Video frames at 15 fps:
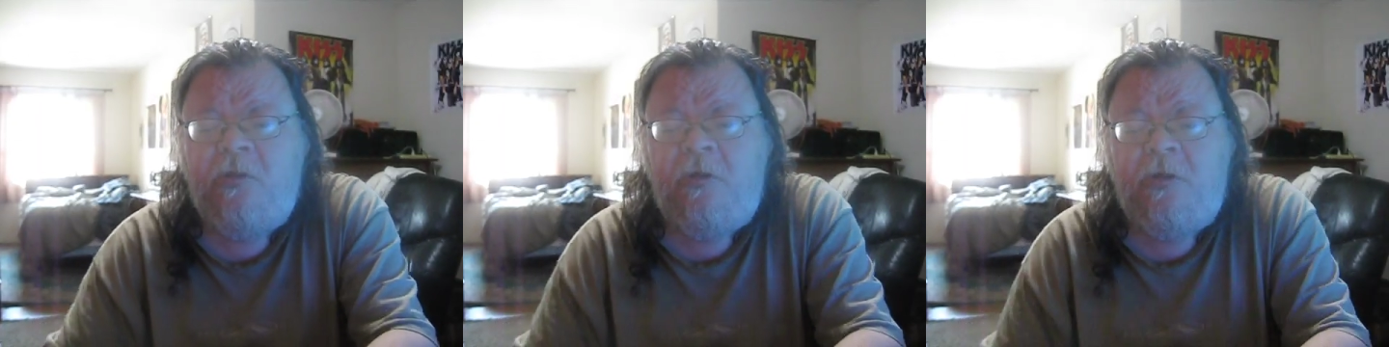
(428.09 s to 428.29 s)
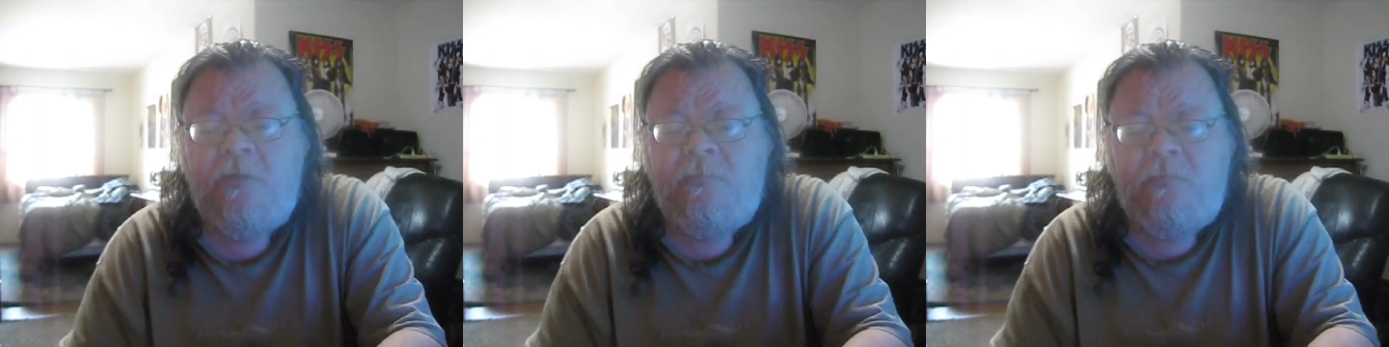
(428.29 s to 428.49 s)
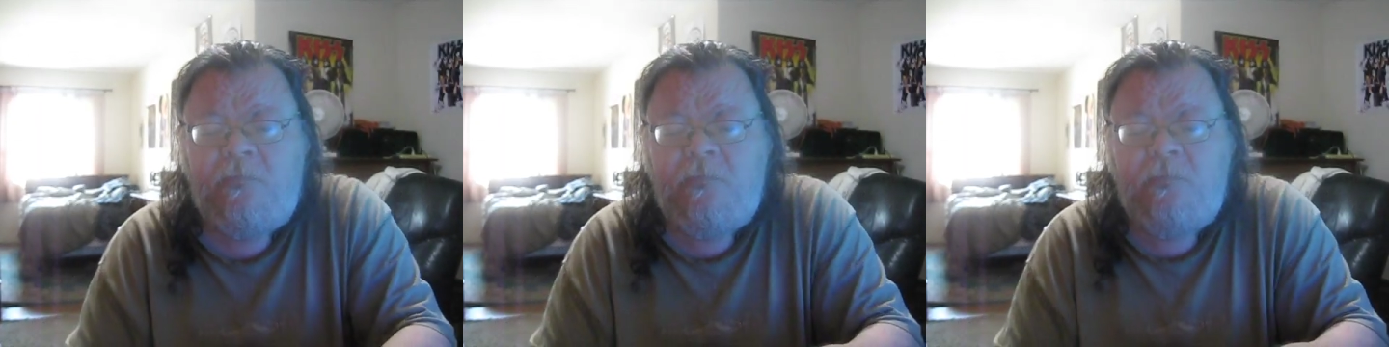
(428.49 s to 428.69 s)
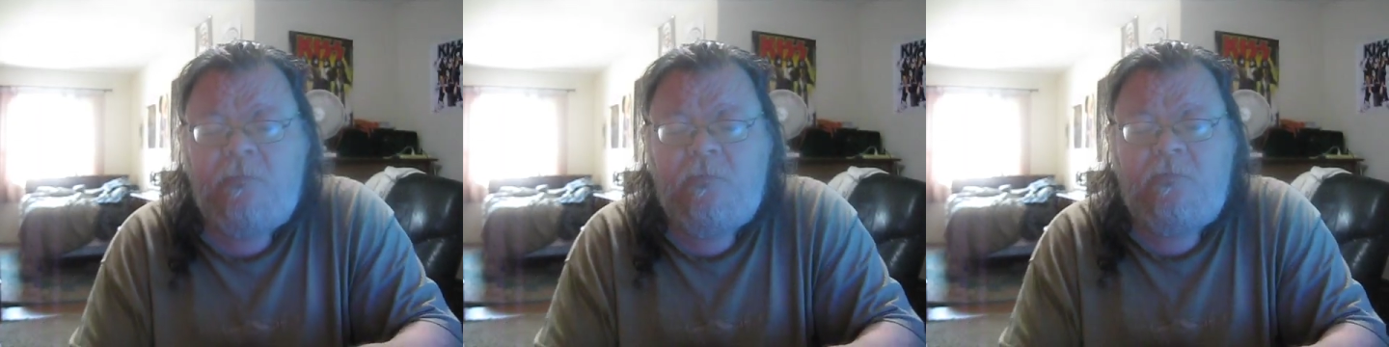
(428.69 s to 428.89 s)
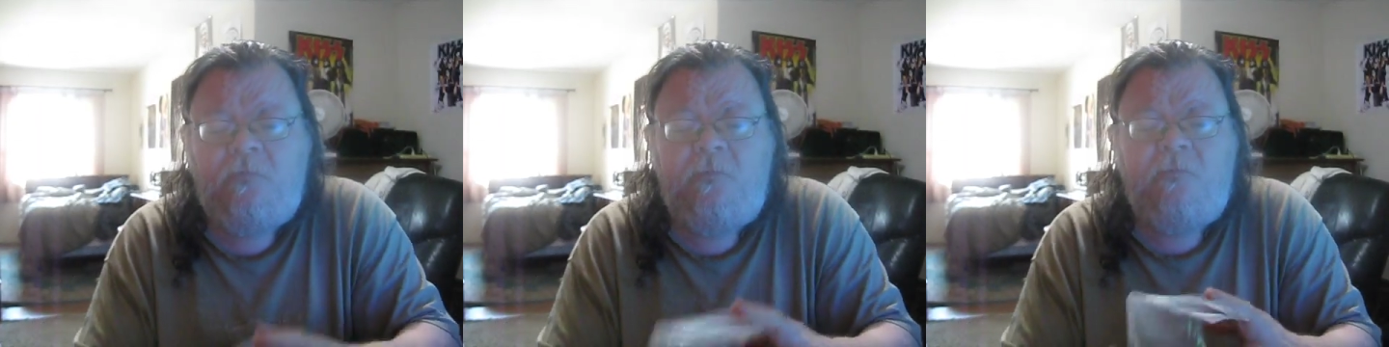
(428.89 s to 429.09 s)
hard
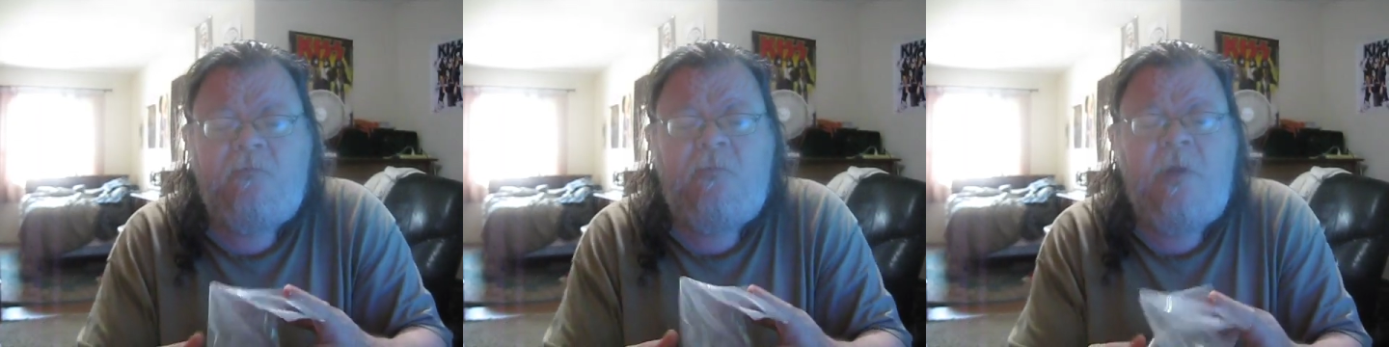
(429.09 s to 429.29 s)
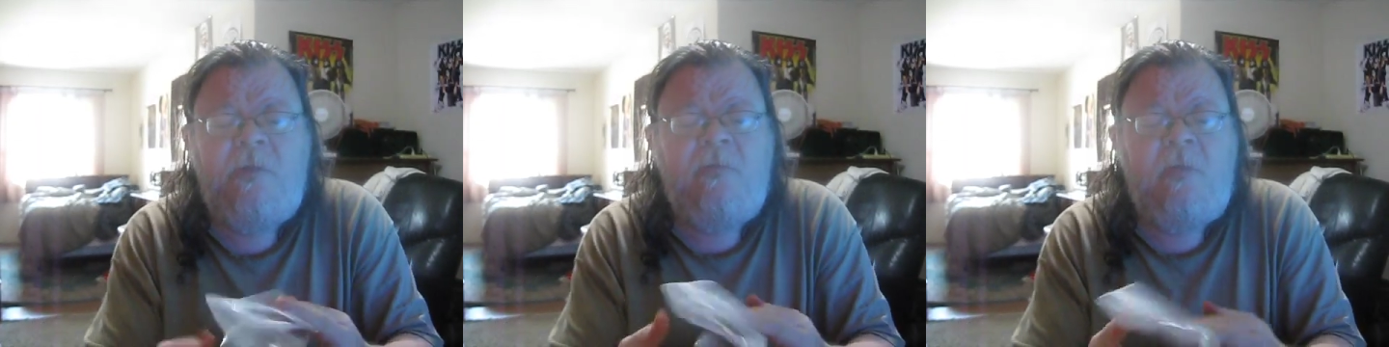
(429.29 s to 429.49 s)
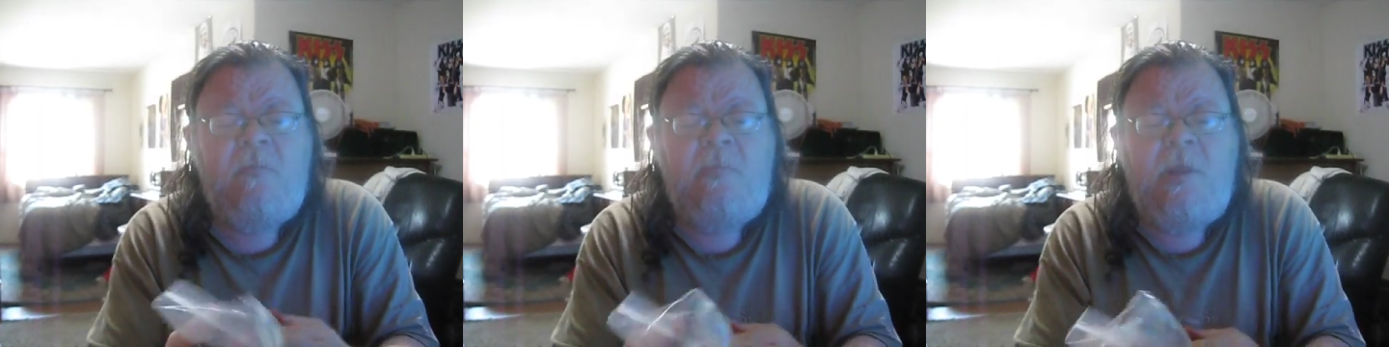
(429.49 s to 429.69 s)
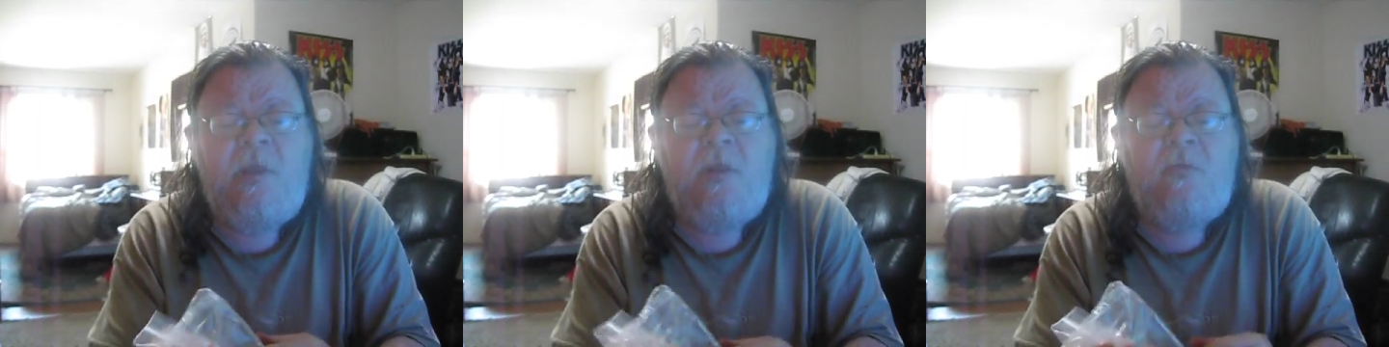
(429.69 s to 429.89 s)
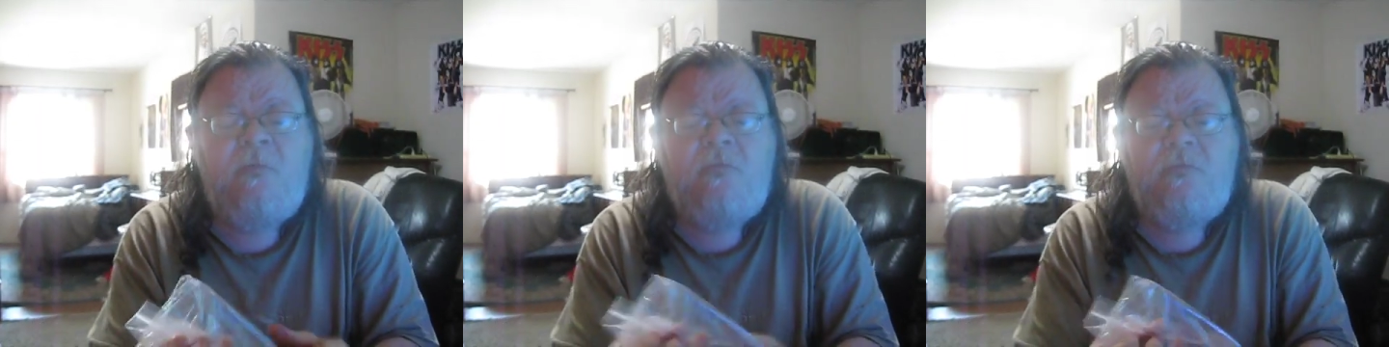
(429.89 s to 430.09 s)
to find them
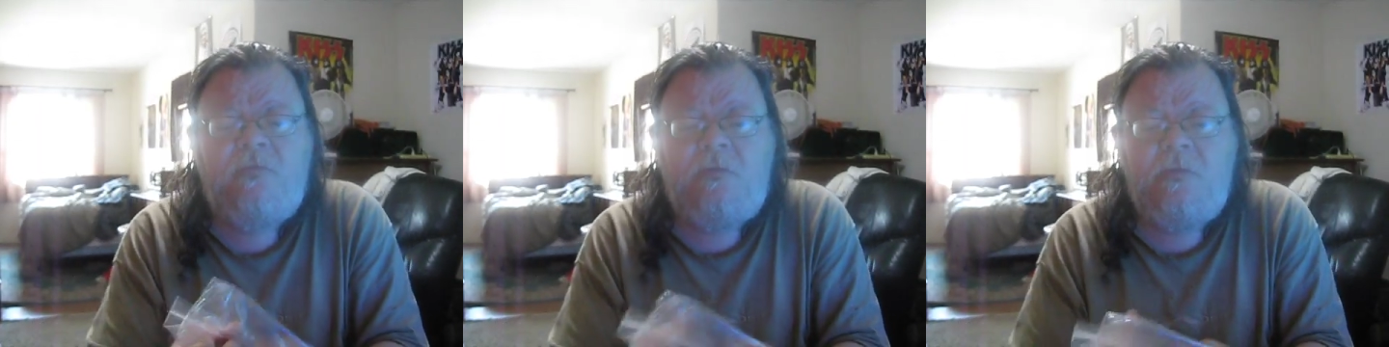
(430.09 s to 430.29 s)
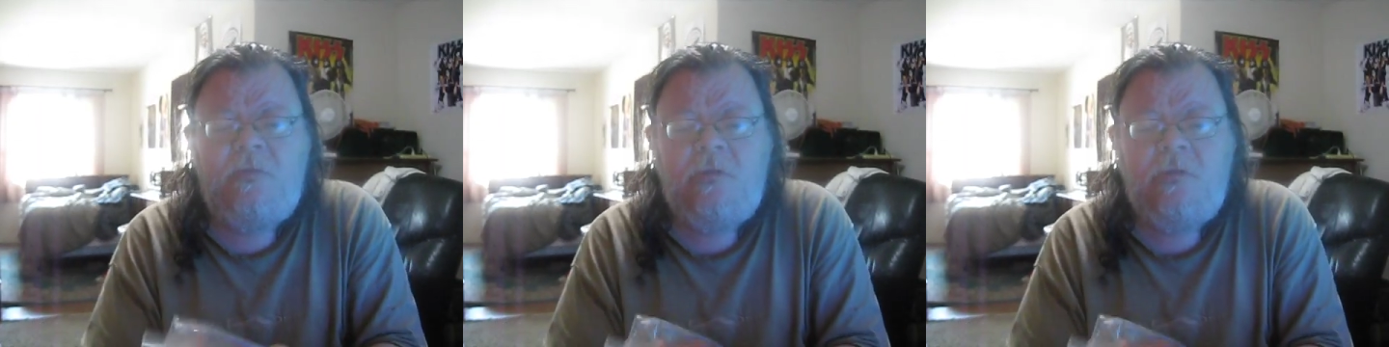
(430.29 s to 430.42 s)
now. So